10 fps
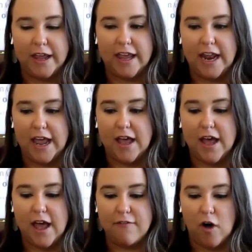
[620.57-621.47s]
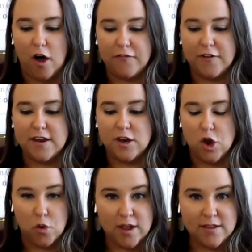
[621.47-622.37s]
Like, and I have often
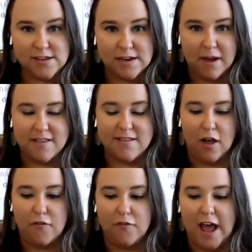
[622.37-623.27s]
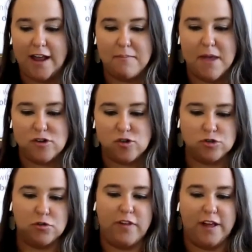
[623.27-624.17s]
noticed in myself, had mentors
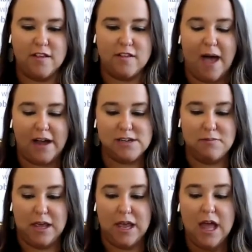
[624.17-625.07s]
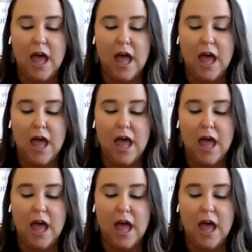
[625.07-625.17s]
reflect this back to me,